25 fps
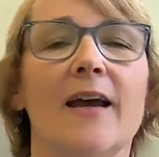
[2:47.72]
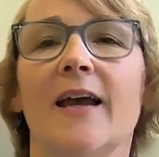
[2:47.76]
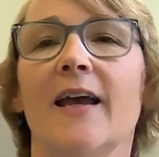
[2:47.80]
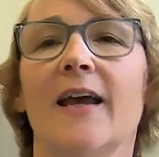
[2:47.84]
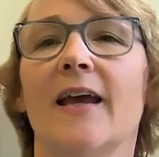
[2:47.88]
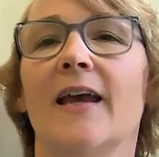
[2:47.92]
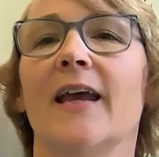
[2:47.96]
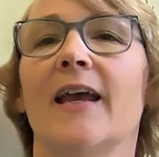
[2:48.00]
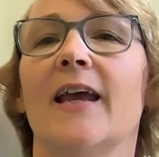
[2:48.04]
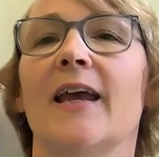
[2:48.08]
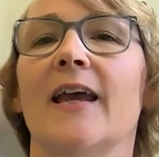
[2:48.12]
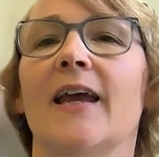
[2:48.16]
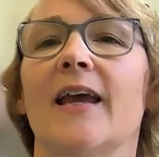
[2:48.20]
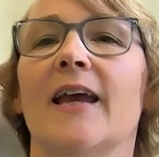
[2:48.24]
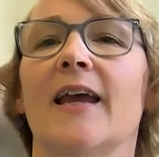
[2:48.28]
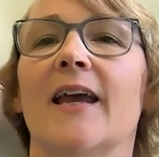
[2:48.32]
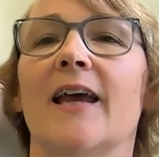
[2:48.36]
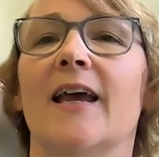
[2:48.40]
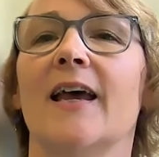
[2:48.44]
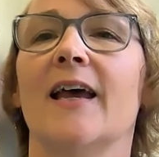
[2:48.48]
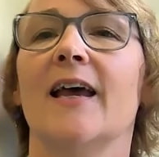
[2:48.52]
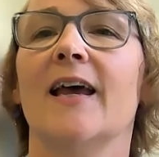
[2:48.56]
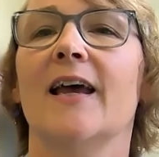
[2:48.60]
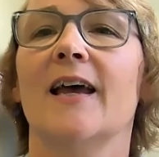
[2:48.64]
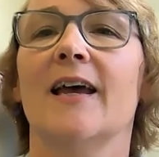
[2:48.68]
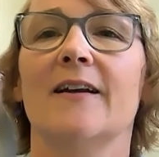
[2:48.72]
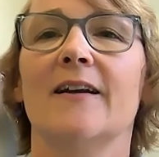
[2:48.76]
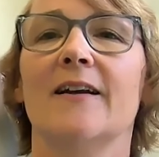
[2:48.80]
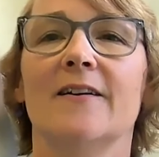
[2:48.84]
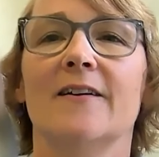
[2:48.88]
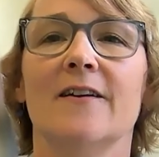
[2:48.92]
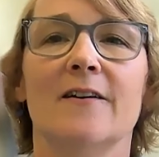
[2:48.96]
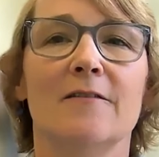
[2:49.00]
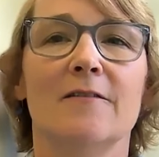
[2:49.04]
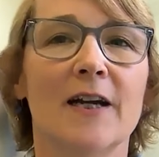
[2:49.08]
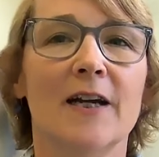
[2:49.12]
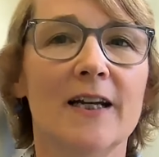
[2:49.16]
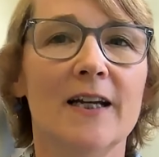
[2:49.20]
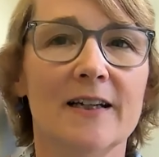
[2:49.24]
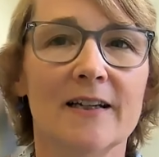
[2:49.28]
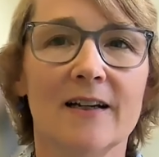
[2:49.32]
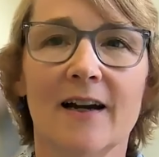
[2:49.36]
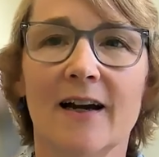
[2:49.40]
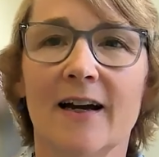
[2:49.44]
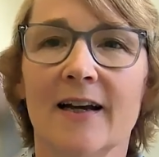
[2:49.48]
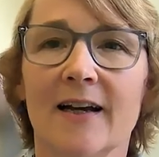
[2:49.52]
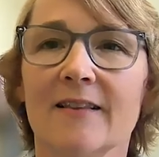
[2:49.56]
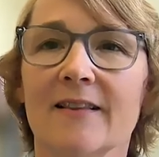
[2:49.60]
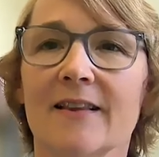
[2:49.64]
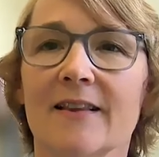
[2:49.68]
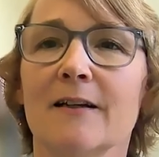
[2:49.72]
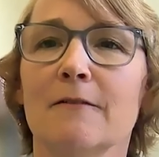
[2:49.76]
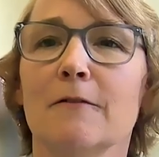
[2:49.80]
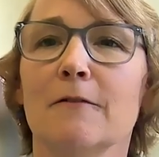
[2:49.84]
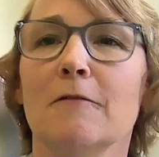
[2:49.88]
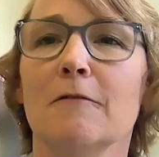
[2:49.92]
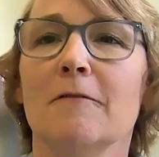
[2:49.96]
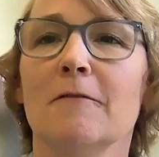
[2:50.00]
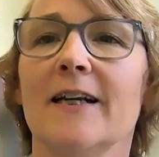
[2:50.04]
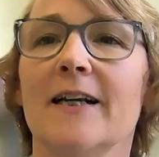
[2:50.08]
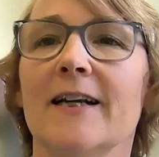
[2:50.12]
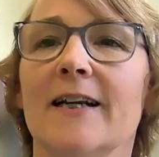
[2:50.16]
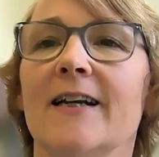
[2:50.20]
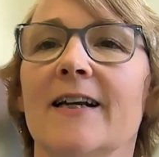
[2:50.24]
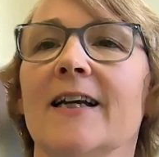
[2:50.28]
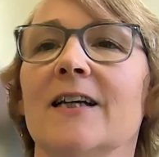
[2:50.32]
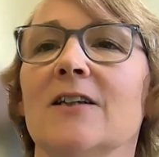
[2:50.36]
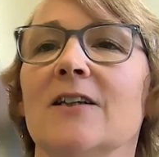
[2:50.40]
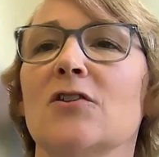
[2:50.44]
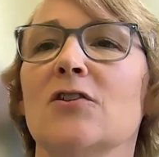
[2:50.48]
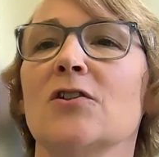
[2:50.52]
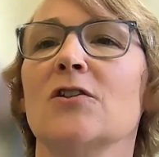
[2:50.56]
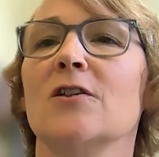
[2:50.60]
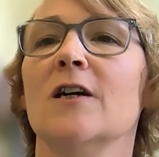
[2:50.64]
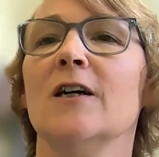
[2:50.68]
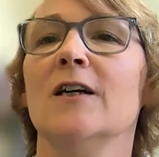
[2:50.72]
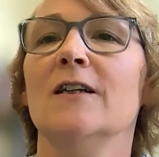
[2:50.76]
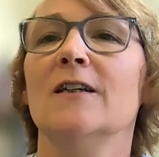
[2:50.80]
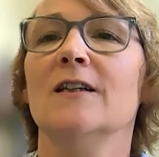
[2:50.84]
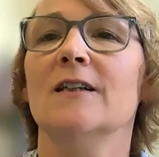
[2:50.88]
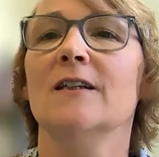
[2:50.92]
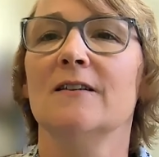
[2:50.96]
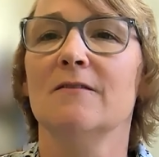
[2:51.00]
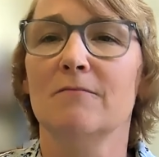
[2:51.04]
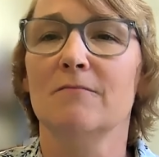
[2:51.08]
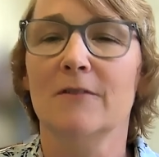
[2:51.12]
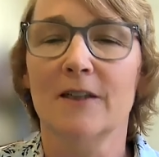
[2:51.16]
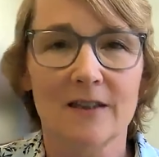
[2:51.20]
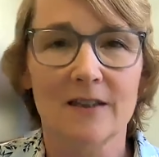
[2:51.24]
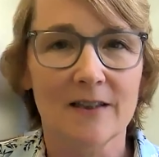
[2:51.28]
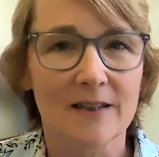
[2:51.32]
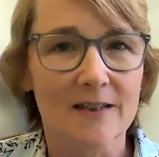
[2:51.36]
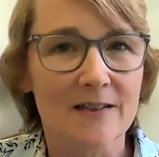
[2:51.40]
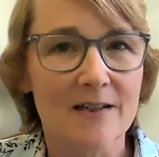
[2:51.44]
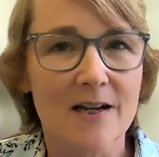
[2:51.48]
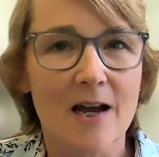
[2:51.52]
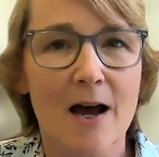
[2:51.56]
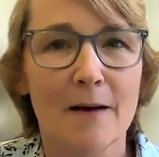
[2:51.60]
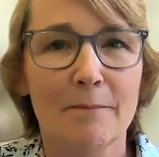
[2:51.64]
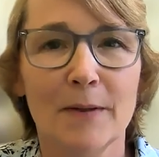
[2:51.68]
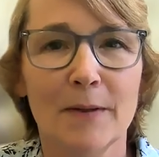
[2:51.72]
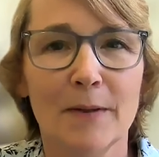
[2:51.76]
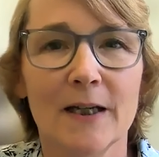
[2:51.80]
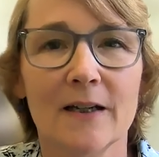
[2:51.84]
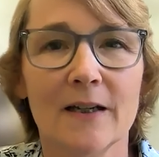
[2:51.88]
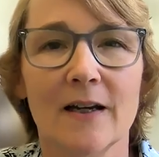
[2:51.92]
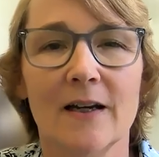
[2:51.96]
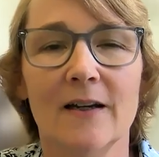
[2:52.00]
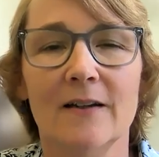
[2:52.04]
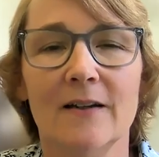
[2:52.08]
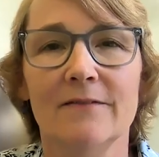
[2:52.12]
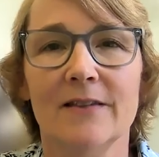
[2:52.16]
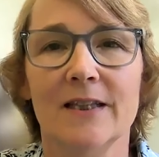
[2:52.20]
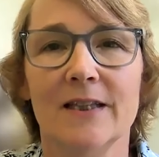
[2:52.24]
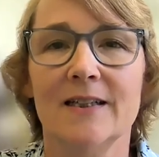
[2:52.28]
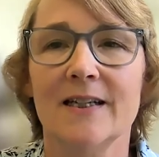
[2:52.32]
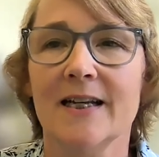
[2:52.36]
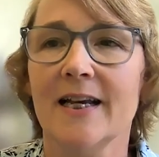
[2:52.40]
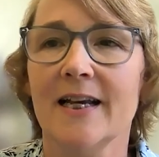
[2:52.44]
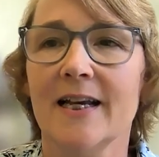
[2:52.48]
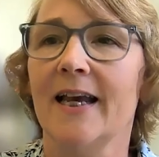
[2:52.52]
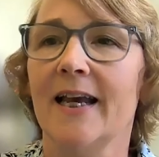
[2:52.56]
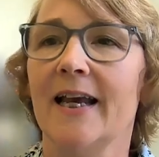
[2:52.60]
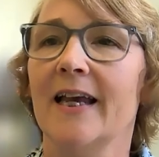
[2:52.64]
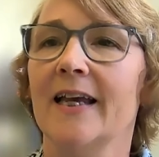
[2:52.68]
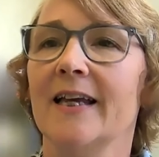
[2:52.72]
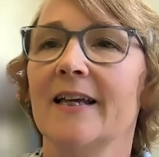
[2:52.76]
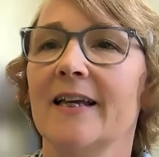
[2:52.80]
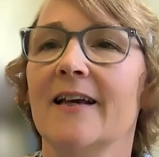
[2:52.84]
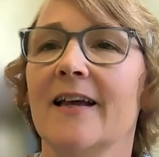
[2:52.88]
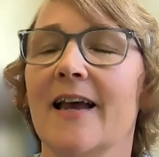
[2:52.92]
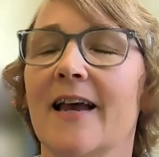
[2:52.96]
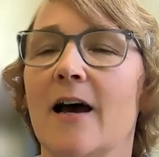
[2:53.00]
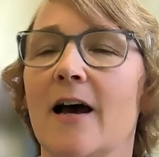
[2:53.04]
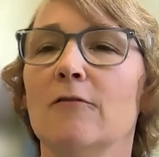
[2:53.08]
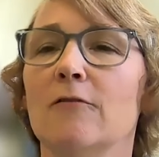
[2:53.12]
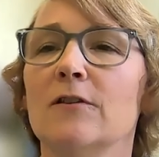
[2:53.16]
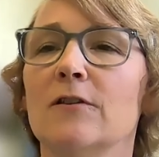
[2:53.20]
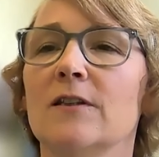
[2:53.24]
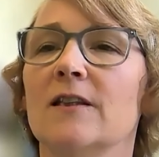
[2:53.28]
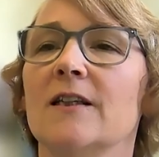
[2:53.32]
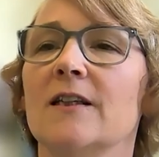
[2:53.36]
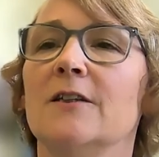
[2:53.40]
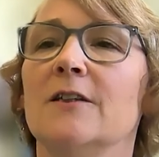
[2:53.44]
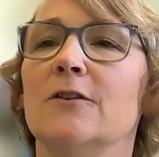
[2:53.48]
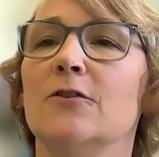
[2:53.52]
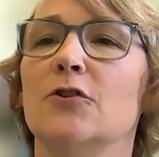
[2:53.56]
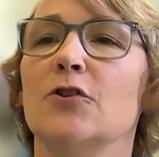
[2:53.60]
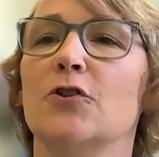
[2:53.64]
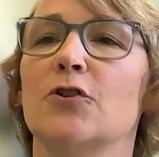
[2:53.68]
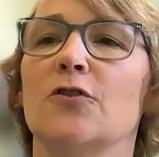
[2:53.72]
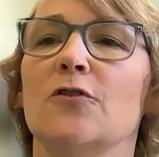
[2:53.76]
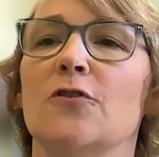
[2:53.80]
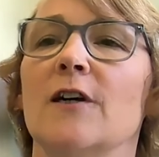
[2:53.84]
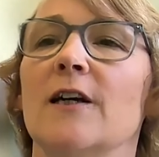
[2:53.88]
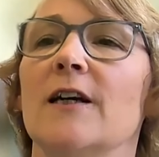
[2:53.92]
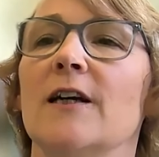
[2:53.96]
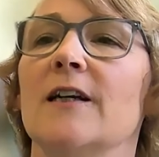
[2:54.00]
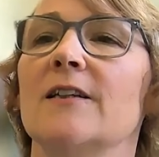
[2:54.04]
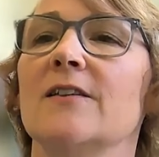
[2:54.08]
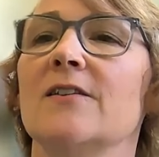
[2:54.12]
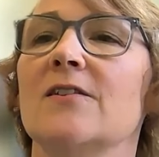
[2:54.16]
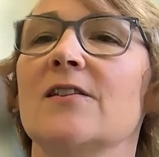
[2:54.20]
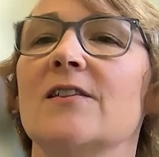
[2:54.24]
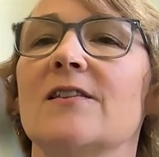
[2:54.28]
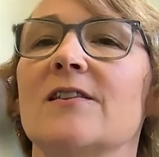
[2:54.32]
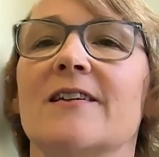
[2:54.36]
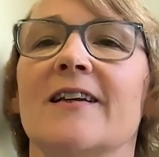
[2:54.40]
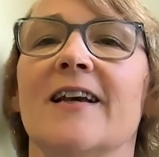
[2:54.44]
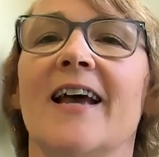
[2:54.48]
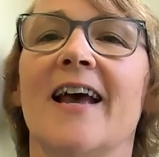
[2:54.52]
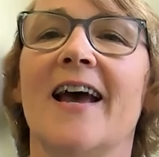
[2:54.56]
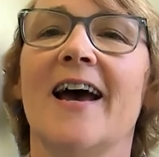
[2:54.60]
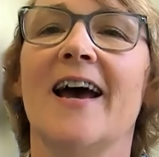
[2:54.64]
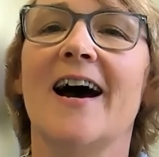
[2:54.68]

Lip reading: And all right, I think we're ready to get started with the topic of the day, health insurance.